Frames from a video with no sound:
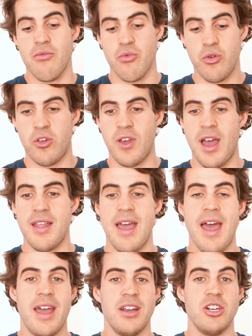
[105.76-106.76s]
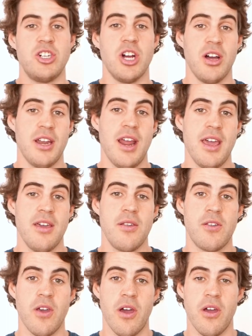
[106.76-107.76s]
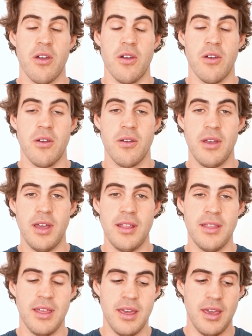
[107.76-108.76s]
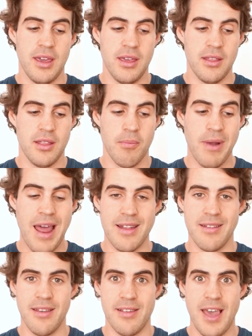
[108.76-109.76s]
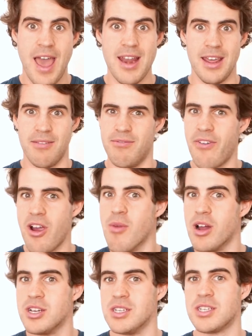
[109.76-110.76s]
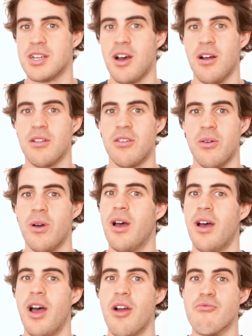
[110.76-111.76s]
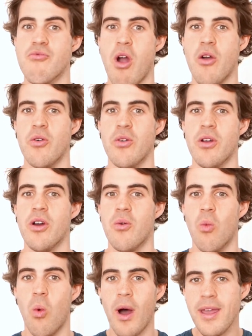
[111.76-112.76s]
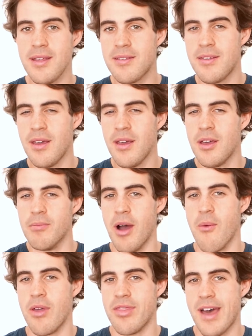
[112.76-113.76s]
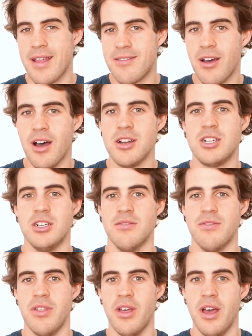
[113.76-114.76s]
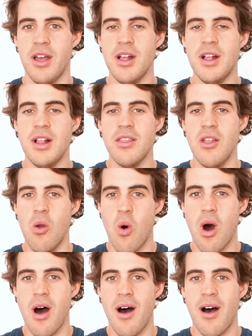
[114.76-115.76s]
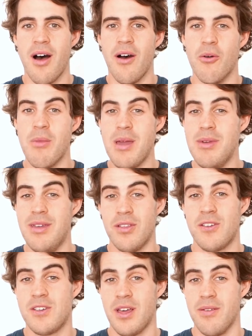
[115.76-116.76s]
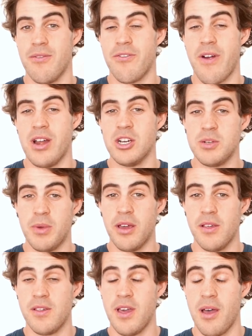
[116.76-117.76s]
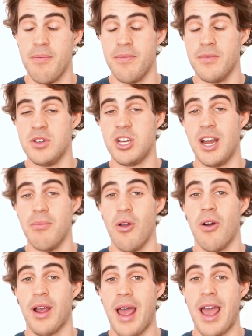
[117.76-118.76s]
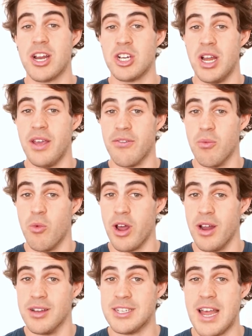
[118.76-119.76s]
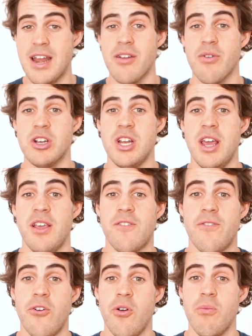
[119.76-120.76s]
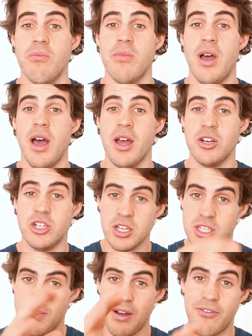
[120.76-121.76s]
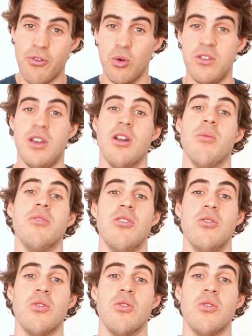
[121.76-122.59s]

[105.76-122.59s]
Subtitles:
Roussanne and Chardonnay. So the blend is heading very much in style to a Rhone white, but with that touch of the Loire or maybe even Southern French, because Chenin Blanc actually, from what I understand, originates from just about 40 kilometres